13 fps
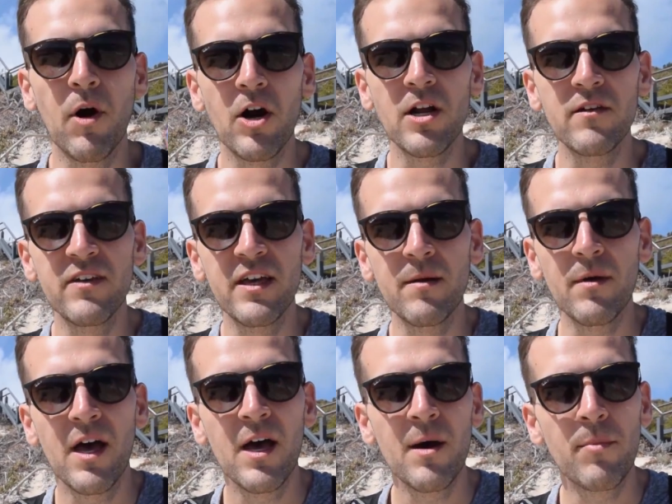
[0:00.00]
part of it
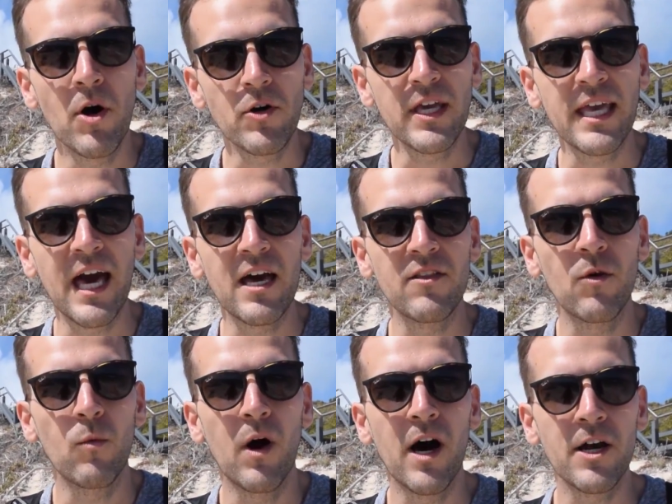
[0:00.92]
poking out of
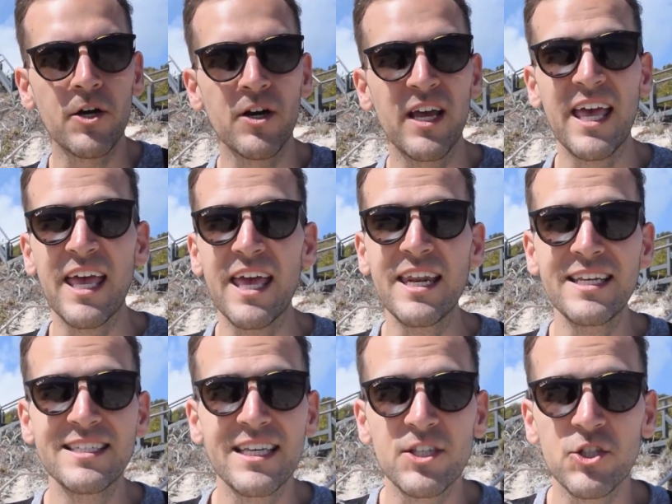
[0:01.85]
the water. It
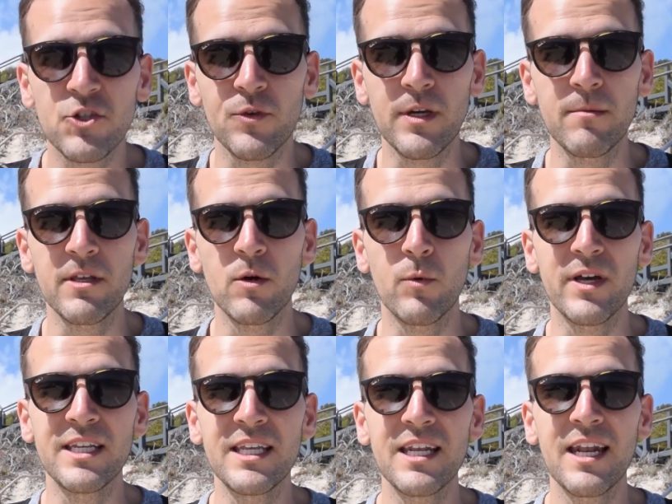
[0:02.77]
is extremely
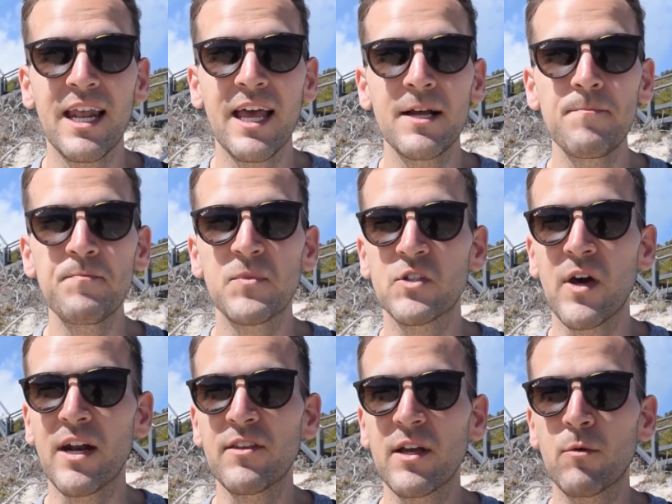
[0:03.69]
windy today, so
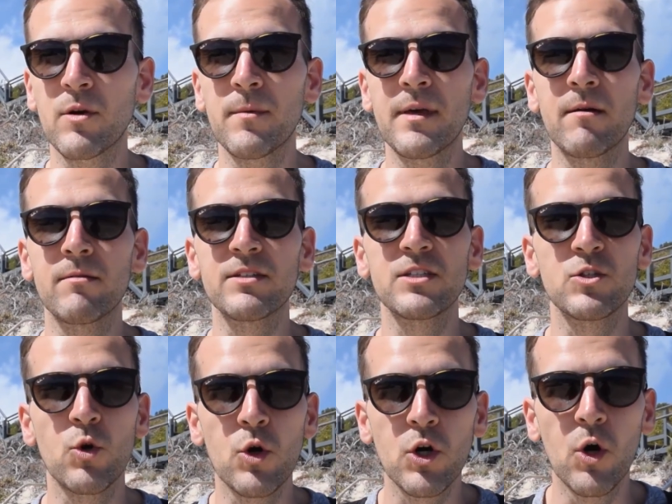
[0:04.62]
I don't think we're going to be able to
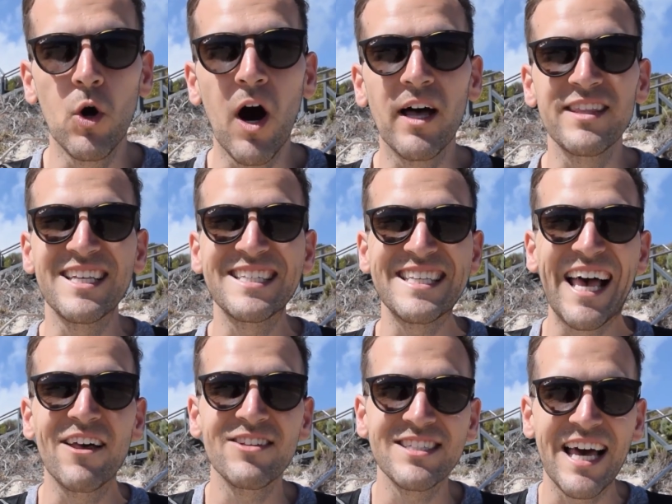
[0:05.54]
snorkel on the
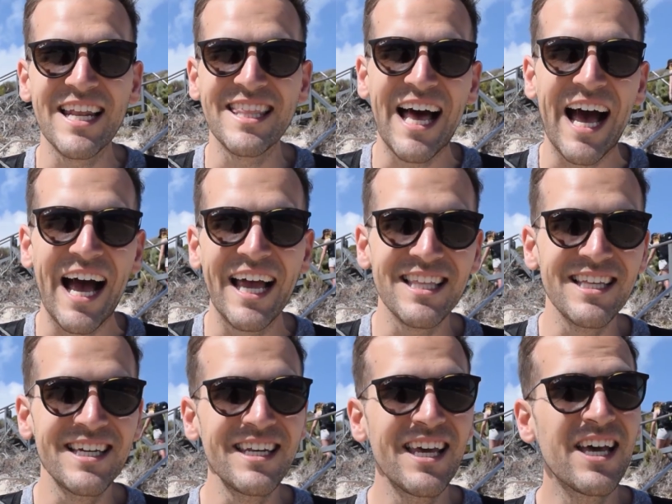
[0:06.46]
south side of the
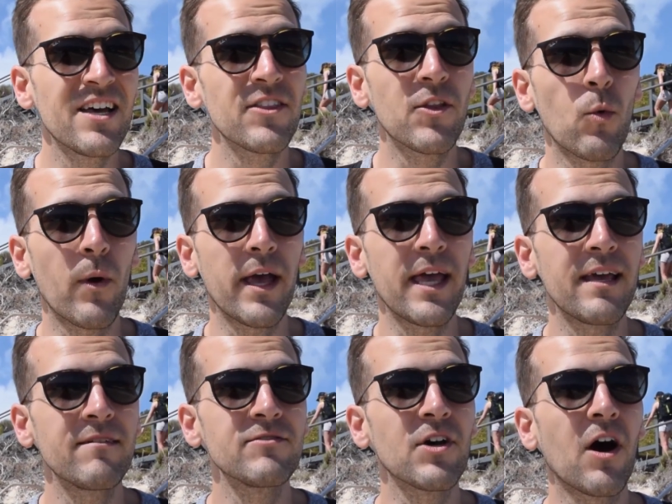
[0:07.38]
island. The
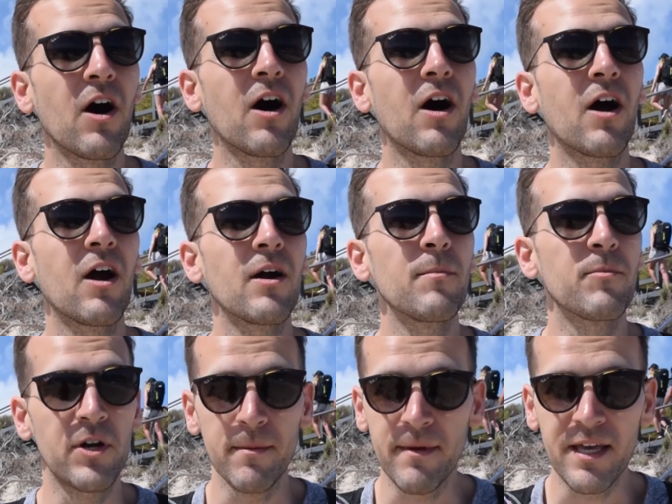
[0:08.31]
waves are
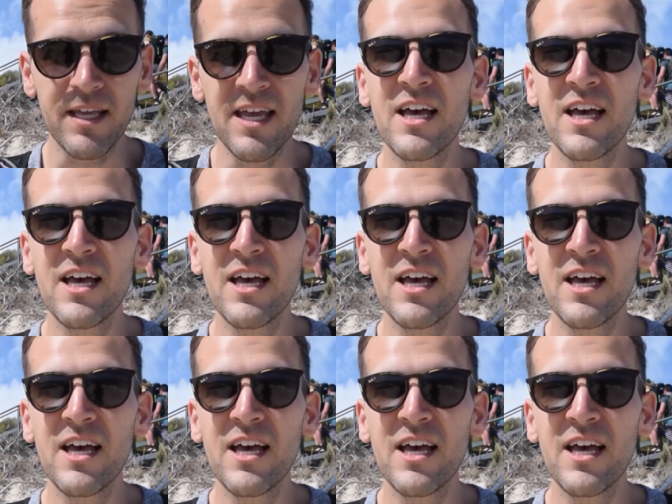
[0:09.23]
pretty big,